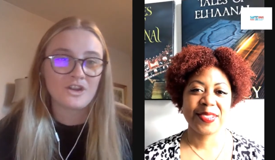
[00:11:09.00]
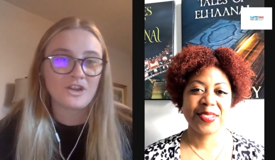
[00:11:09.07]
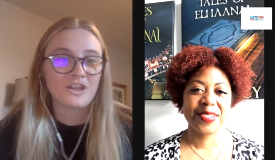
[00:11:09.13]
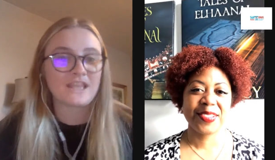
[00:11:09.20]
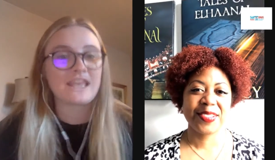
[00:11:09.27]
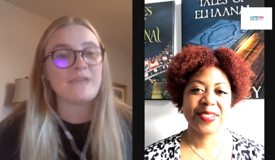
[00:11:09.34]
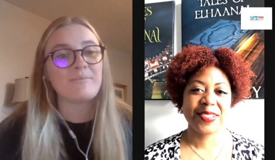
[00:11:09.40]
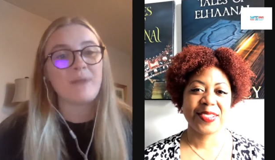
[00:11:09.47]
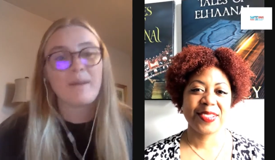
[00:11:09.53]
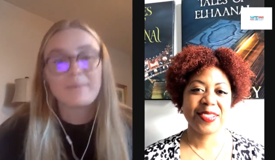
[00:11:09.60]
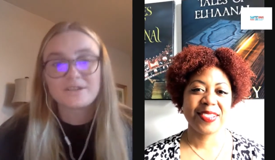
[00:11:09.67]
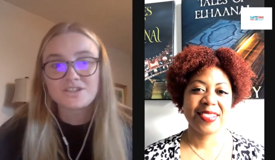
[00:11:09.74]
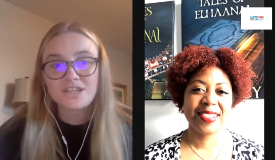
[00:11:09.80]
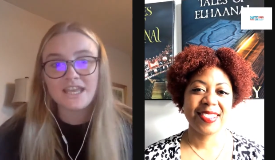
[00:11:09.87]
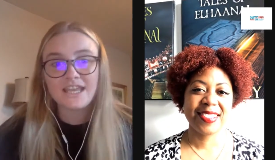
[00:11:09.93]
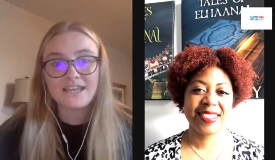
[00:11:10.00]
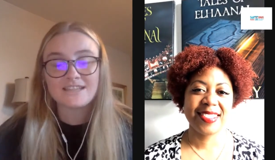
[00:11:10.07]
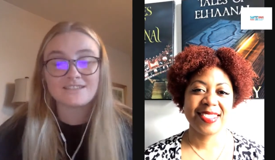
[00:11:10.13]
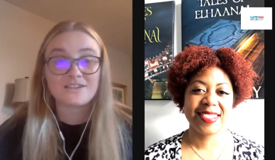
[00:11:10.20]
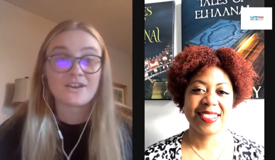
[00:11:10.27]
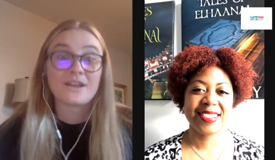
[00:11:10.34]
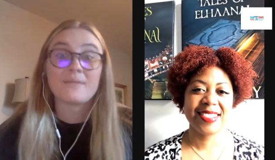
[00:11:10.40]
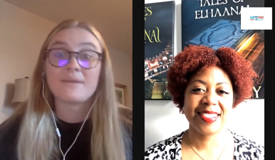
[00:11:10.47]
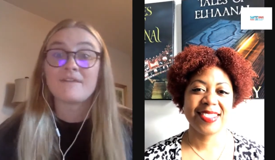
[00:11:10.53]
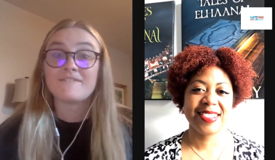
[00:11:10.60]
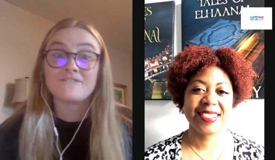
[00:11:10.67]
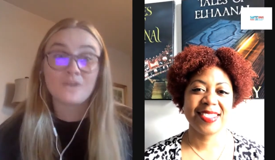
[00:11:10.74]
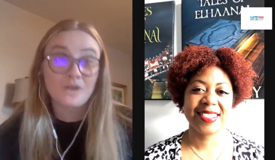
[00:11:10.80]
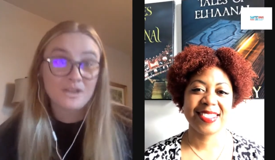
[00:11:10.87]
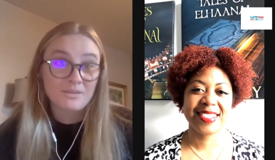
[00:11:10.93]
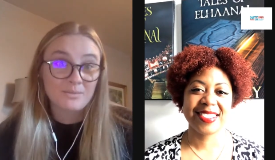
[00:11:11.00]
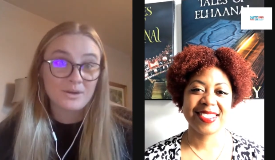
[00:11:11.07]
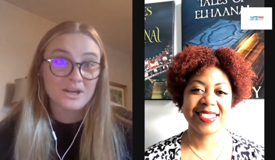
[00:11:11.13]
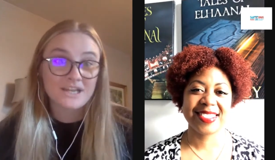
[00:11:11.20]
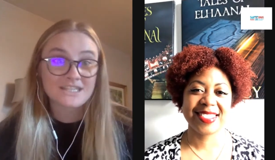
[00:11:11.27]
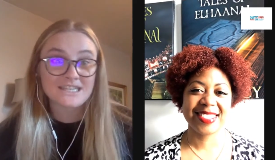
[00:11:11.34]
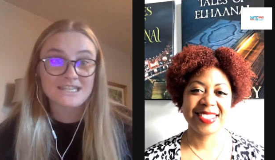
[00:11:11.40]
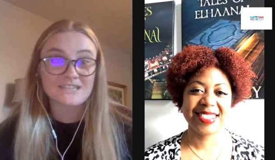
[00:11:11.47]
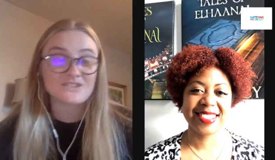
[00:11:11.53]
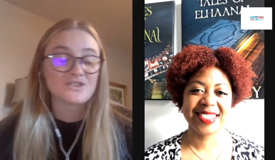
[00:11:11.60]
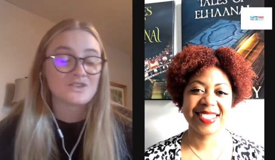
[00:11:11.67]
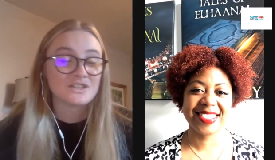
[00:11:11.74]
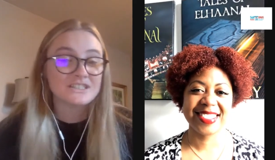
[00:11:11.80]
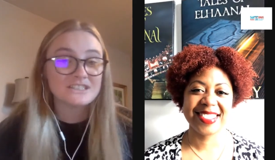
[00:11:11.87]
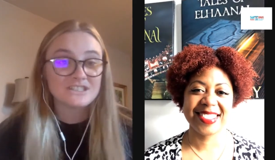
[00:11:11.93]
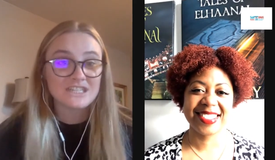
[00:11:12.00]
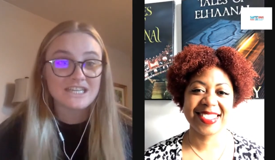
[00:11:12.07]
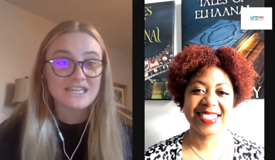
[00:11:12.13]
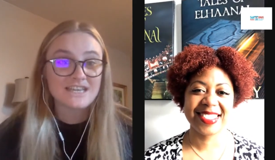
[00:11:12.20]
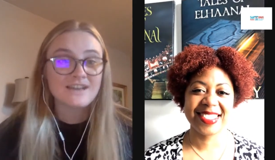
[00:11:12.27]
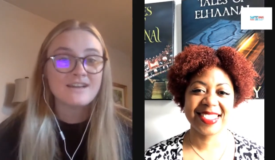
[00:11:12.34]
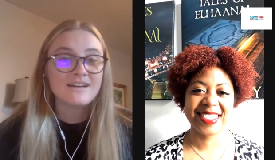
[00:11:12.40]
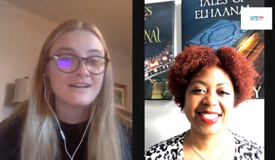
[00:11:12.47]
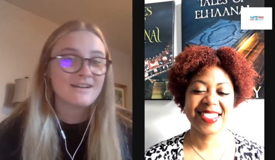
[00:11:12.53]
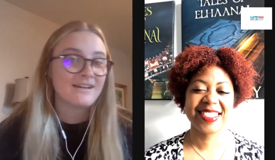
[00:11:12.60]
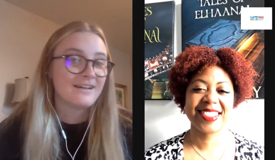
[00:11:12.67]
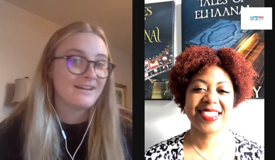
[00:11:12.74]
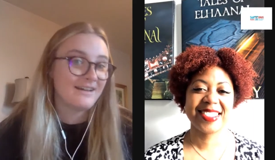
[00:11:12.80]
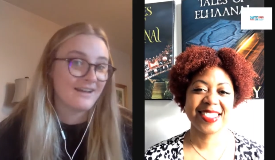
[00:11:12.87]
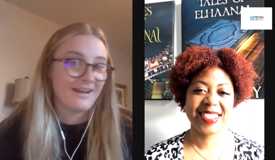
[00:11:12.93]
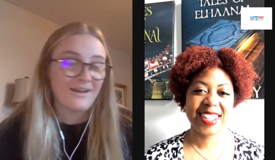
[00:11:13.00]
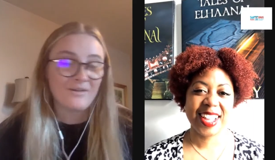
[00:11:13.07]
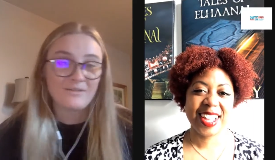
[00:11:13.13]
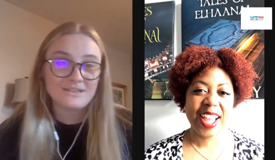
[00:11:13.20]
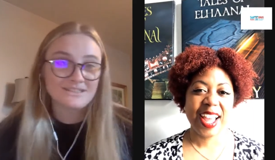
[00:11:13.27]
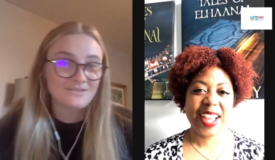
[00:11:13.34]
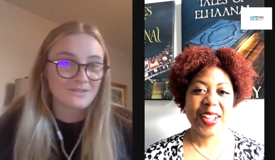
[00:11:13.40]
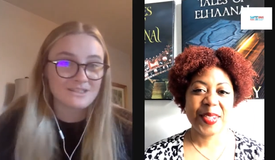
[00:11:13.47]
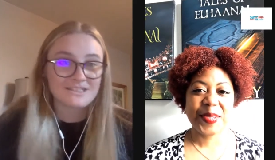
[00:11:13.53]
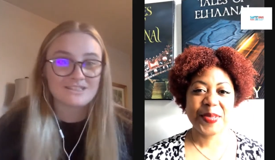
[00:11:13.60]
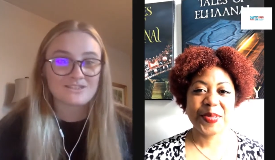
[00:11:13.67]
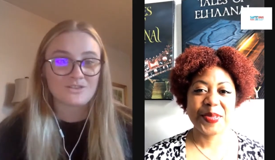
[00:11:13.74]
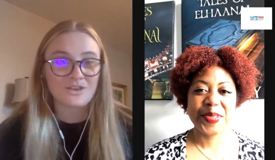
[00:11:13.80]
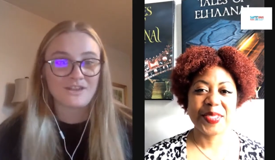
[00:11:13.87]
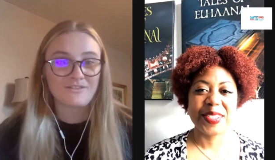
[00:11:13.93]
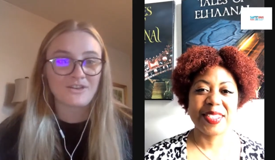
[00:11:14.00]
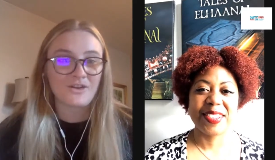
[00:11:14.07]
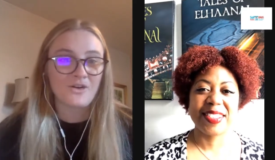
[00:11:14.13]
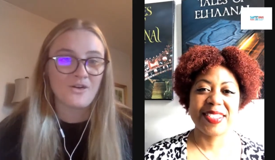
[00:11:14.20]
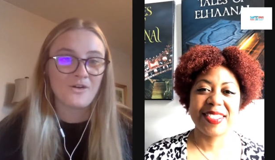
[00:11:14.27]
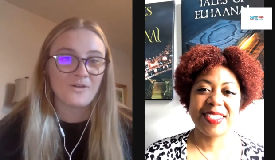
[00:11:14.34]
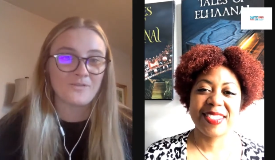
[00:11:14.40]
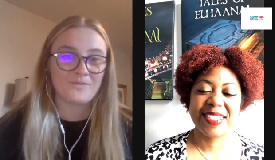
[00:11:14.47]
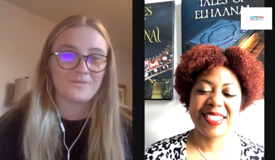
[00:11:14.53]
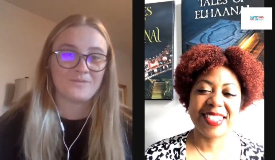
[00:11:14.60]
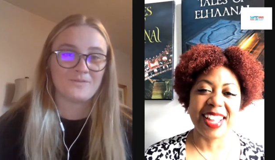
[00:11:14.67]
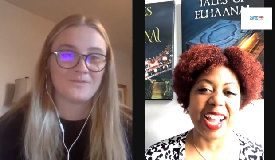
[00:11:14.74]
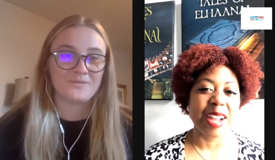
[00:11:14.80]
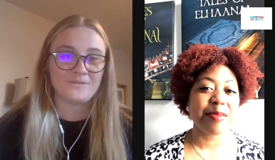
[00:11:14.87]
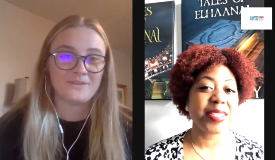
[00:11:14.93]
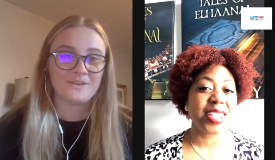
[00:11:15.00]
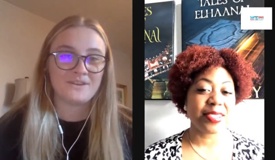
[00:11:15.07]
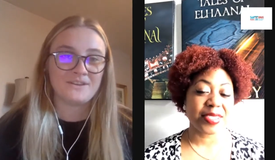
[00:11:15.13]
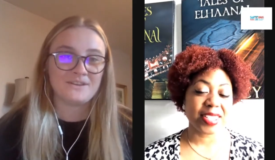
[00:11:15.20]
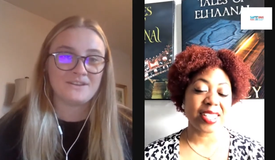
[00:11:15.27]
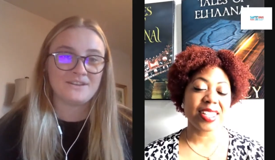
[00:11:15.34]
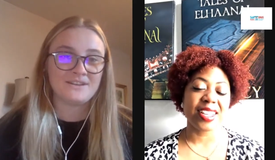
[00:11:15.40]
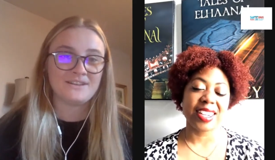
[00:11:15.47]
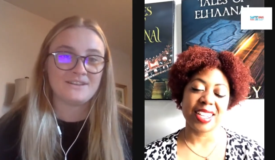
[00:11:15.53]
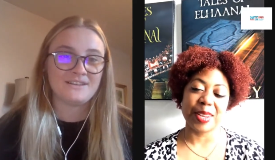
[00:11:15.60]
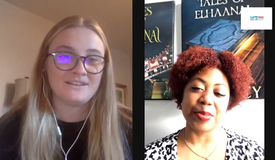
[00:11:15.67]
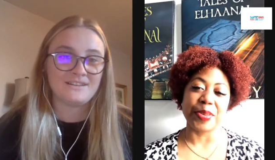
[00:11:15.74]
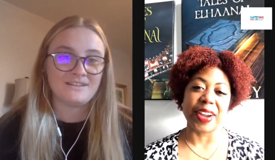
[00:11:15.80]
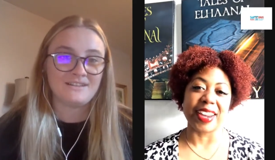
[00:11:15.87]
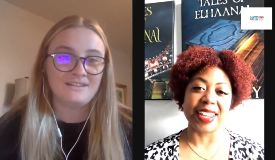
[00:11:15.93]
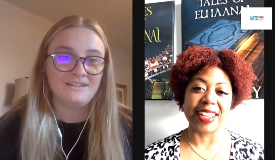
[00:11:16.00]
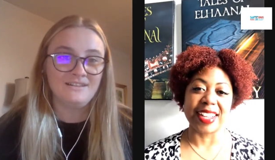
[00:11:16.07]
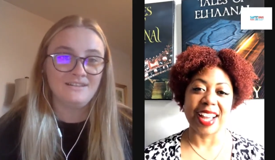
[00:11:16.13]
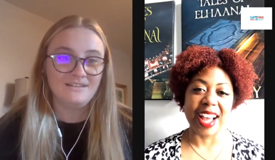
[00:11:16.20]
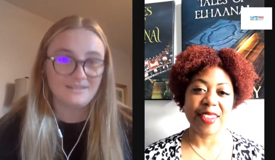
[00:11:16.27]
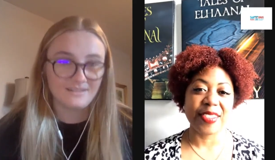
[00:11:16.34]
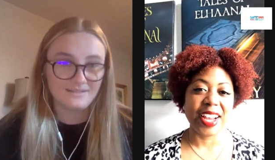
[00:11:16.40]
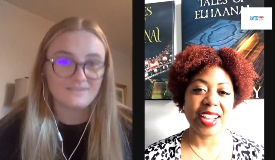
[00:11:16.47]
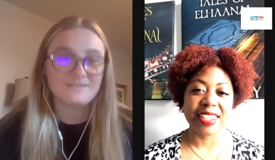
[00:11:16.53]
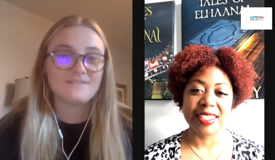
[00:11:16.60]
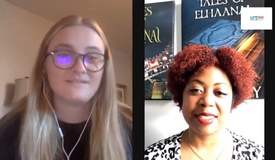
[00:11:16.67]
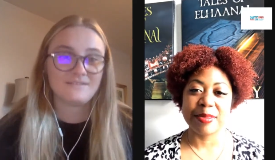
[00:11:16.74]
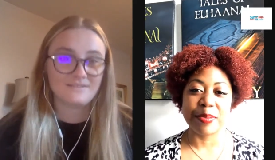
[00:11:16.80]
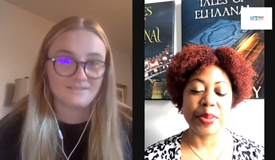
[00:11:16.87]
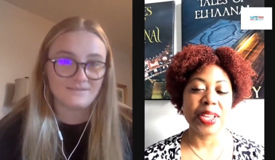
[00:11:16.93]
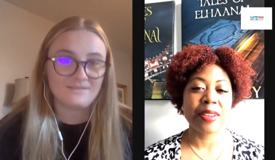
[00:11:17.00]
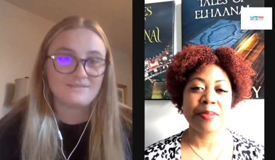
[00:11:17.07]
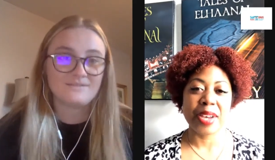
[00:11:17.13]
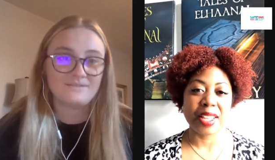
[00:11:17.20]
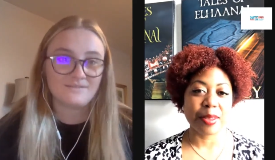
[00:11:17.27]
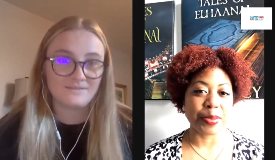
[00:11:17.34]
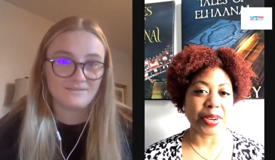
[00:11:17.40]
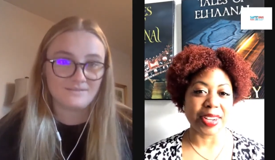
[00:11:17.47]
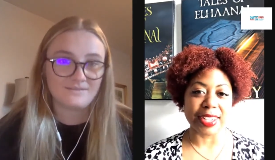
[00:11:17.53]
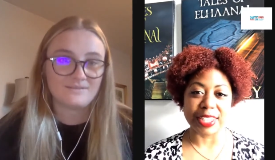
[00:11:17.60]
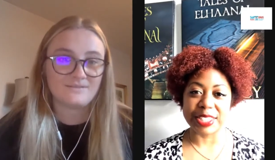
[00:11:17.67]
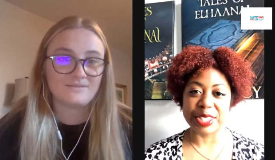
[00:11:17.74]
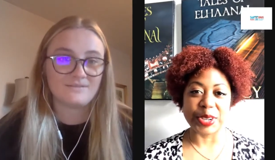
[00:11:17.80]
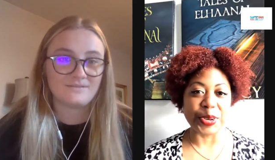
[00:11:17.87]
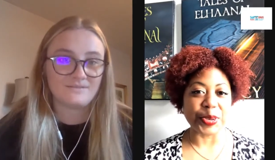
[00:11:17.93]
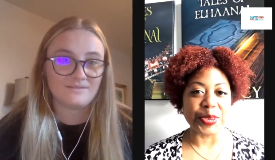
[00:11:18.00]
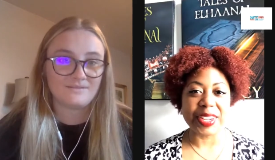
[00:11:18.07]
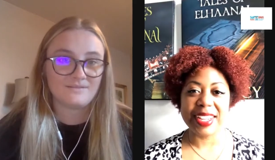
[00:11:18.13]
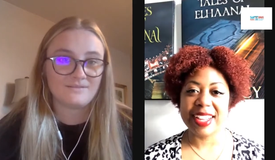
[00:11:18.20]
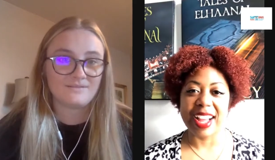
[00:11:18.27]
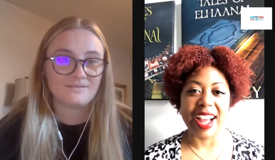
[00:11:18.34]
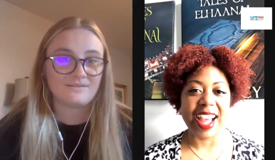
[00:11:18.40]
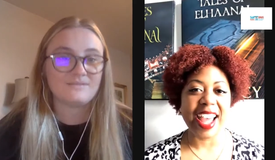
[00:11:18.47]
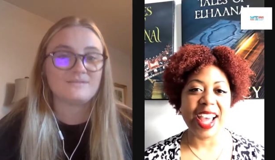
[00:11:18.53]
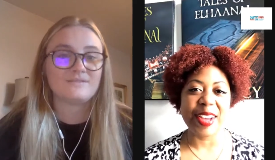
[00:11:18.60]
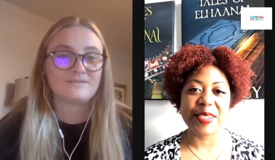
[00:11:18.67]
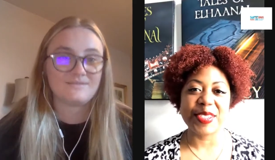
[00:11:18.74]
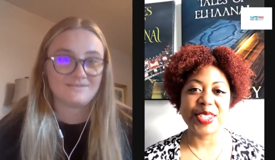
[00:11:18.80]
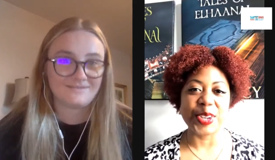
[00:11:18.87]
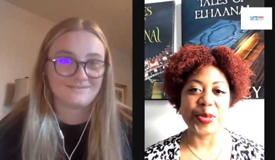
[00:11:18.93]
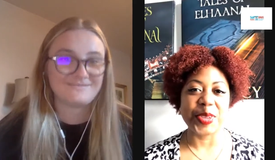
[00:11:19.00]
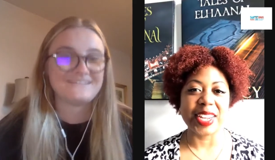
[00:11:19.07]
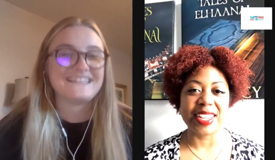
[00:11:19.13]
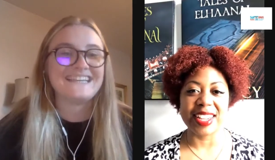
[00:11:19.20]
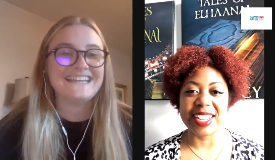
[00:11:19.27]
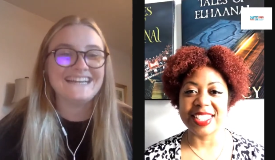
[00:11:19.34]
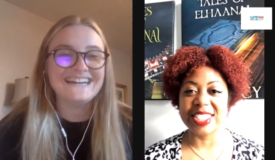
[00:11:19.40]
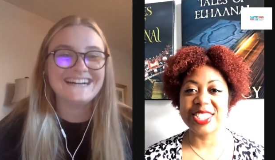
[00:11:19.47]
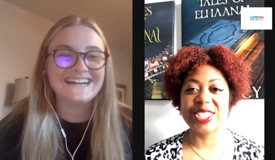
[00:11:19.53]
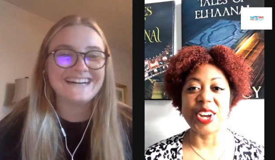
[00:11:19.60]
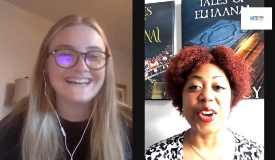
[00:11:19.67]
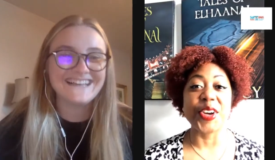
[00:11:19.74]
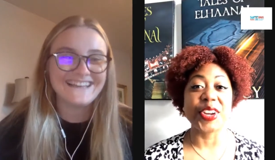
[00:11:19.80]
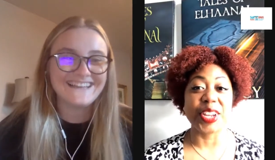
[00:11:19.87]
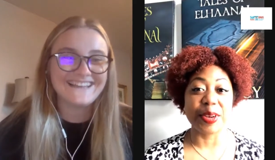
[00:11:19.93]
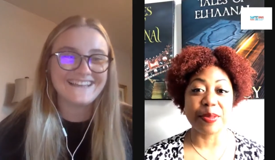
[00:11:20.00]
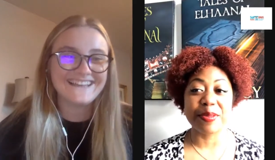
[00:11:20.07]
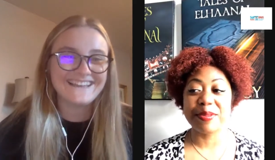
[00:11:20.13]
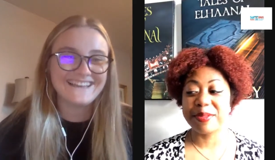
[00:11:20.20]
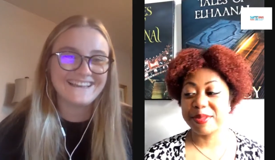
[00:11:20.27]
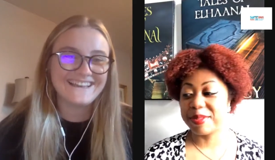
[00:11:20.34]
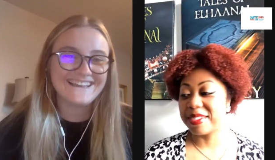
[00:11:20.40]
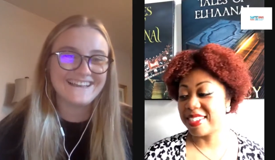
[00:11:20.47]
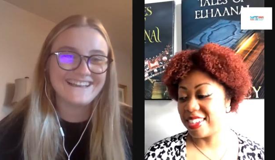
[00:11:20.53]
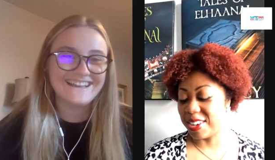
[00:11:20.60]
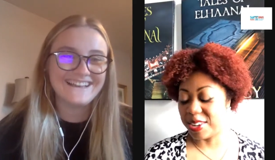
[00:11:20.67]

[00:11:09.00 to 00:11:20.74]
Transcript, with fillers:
Speaker 1: Are you going to keep publishing? Is there going to be a fourth book to this trilogy? Uh, what's, what's the story of Nicole?
Speaker 2: I'm definitely going to keep writing. I've gotten bitten by the bug, so I have so many, like, started you